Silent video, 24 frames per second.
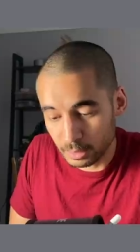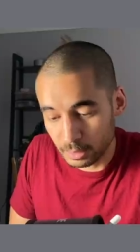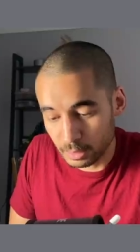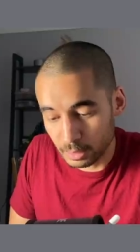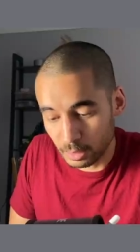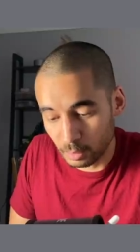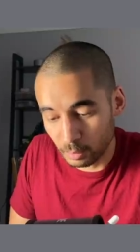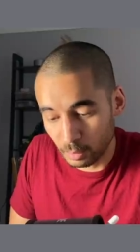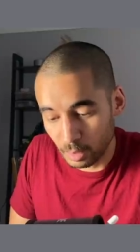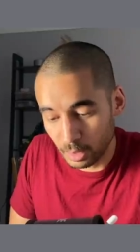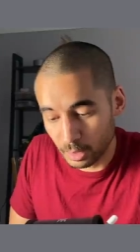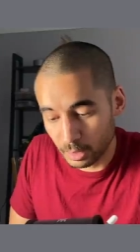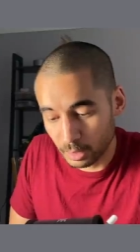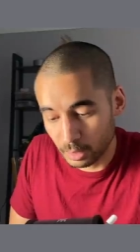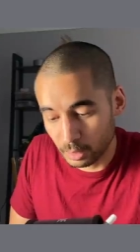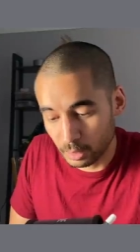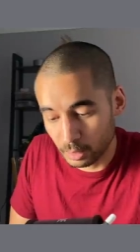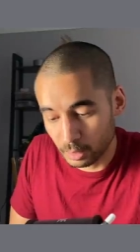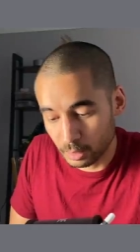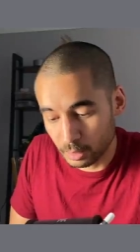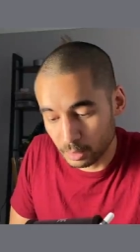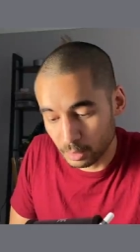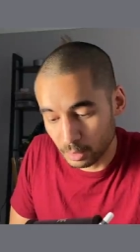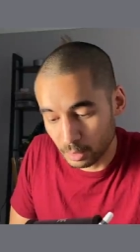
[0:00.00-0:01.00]
So I
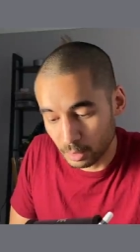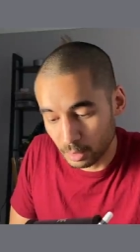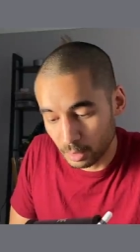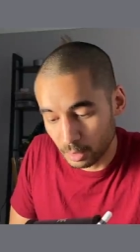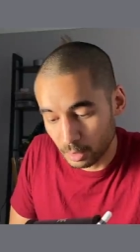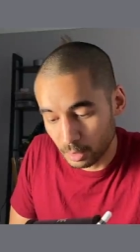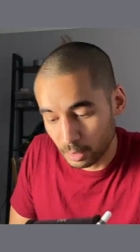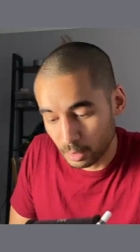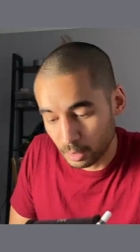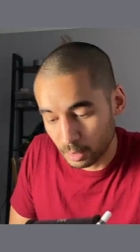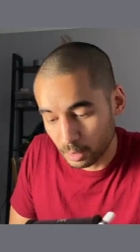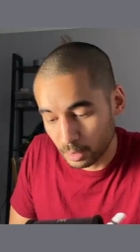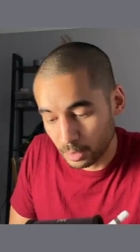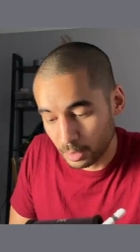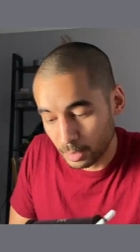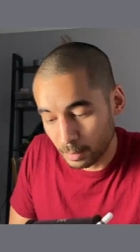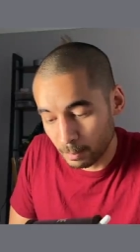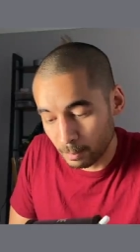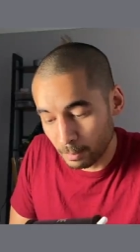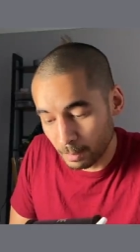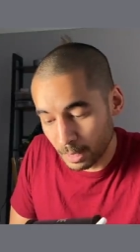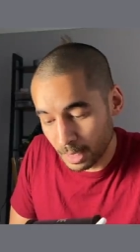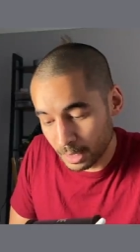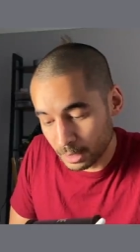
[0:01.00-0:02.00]
could
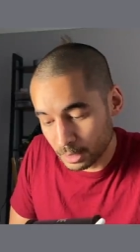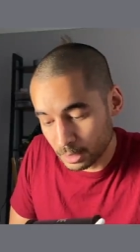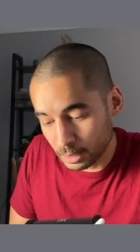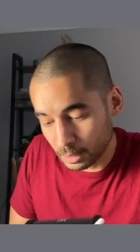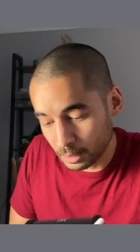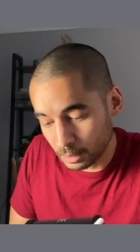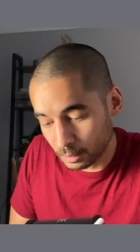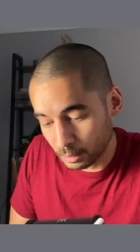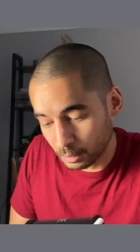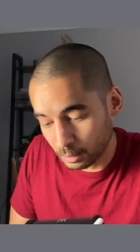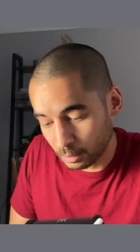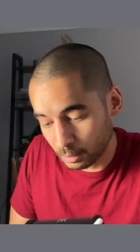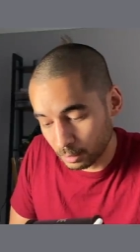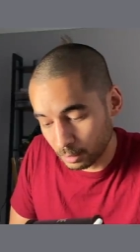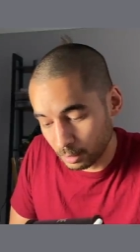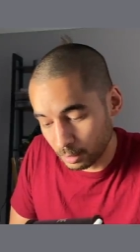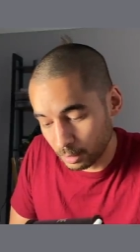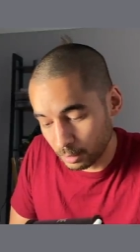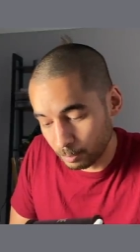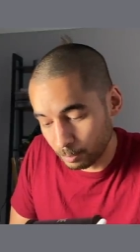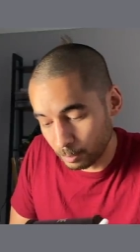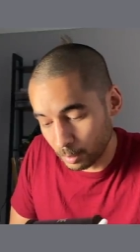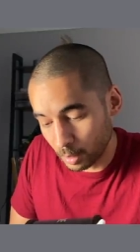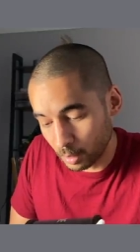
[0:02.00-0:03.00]
Imagine
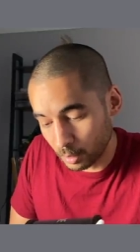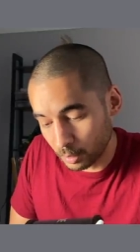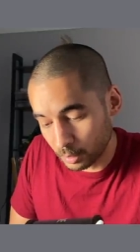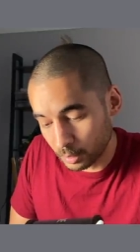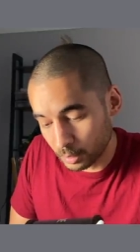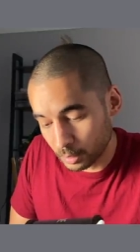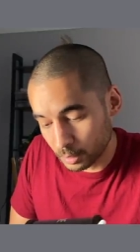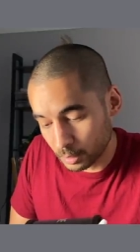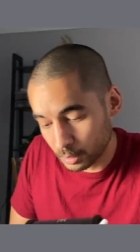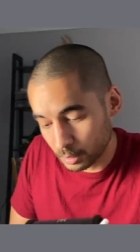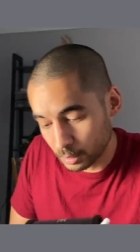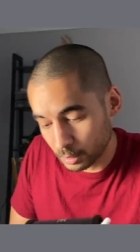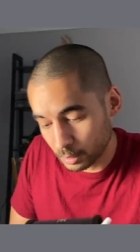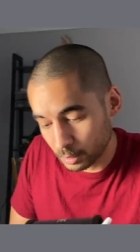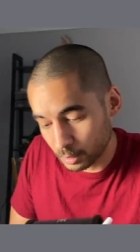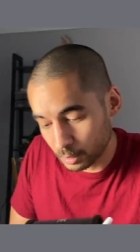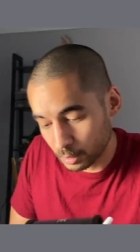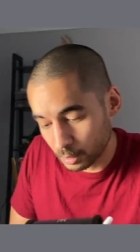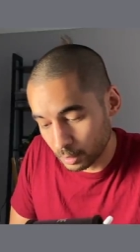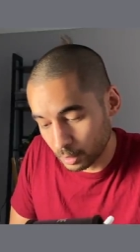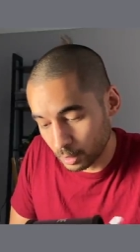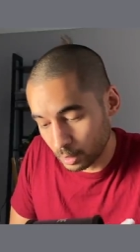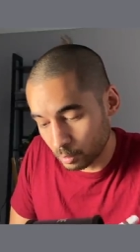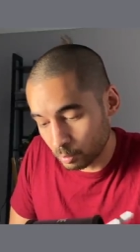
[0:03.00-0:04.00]
a box
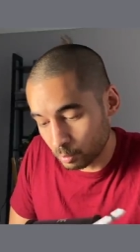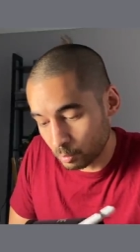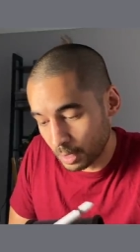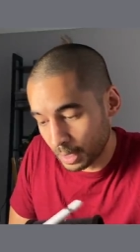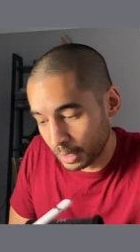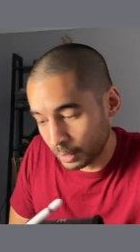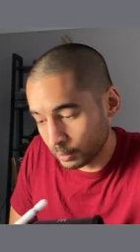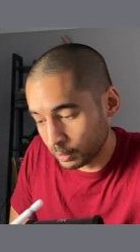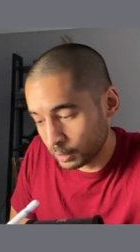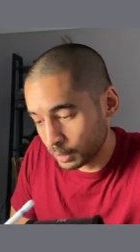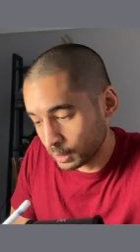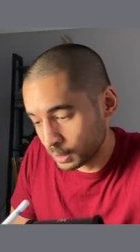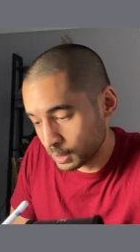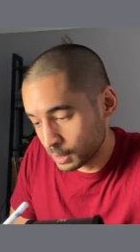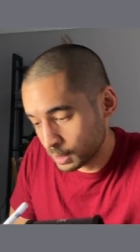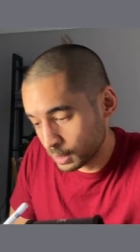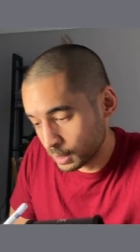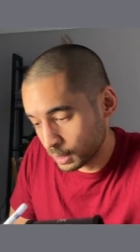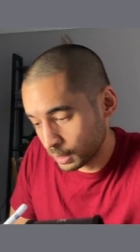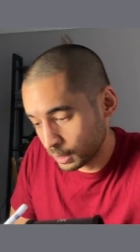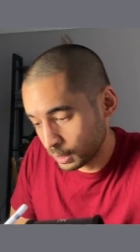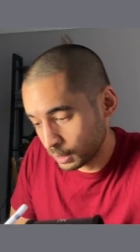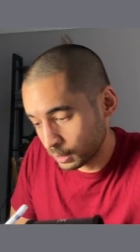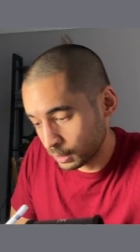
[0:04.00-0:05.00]
around this
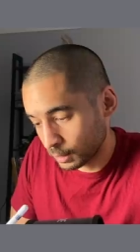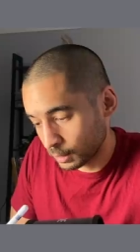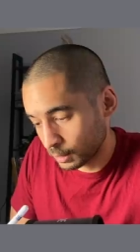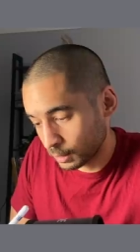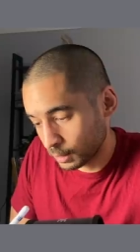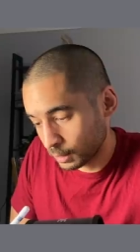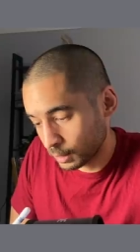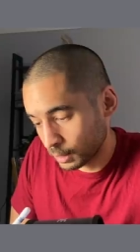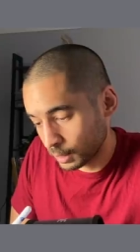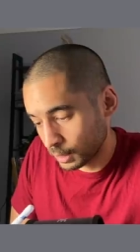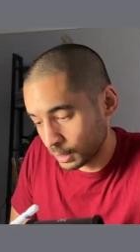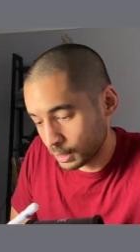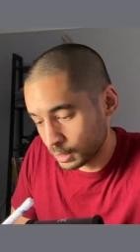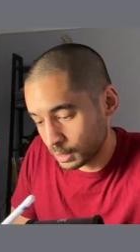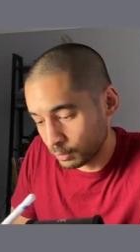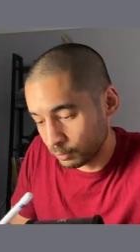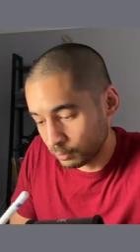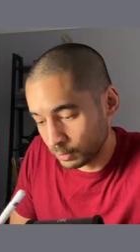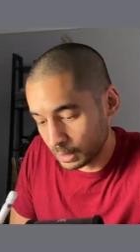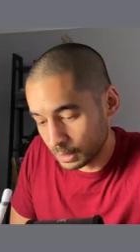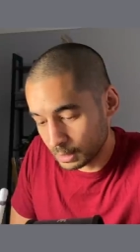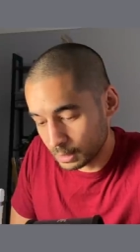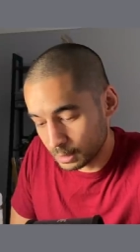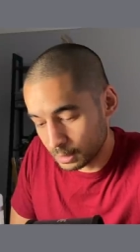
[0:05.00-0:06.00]
thing as
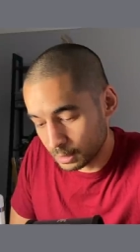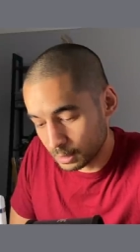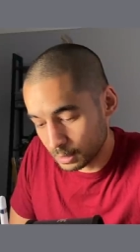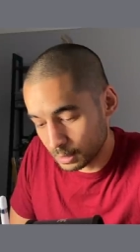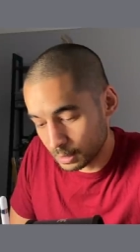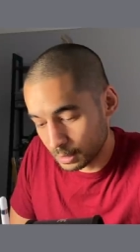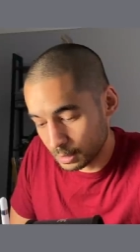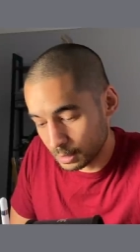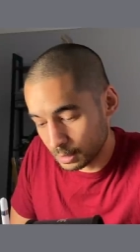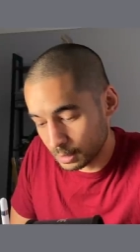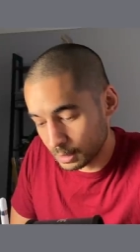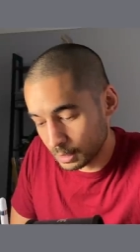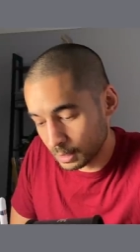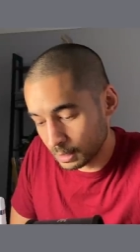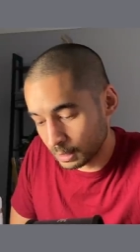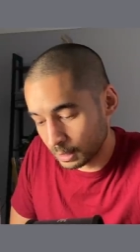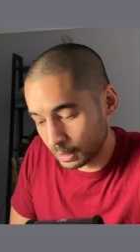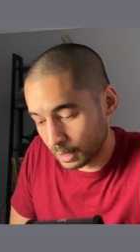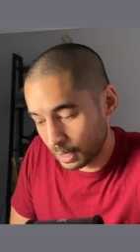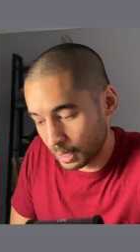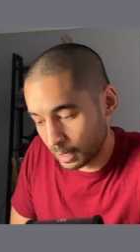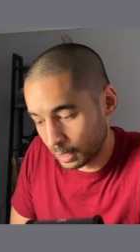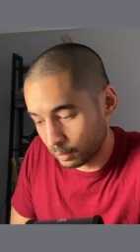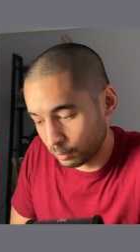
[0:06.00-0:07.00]
if it
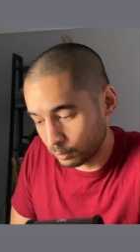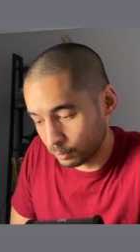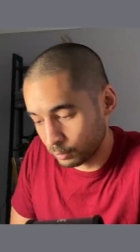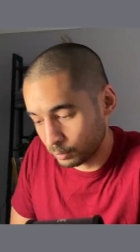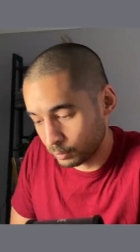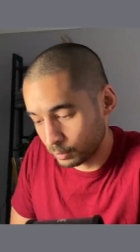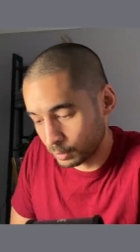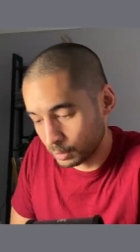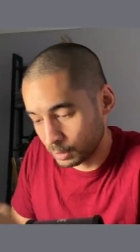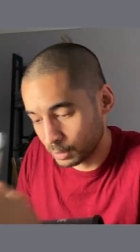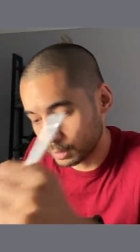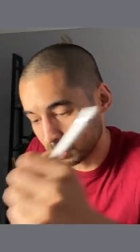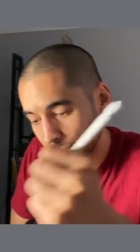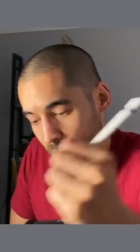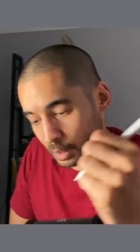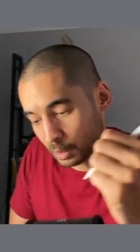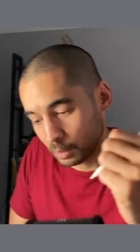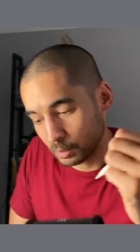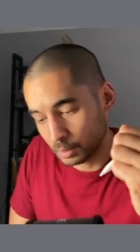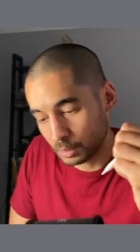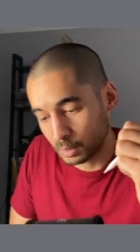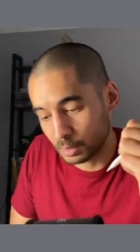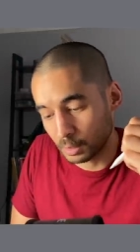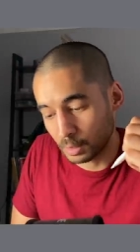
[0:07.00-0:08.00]
didn't have
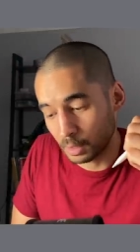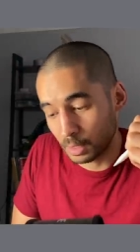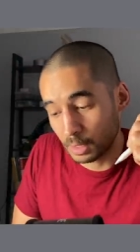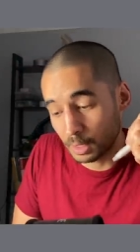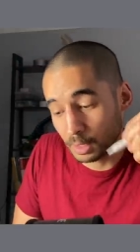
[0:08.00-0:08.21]
those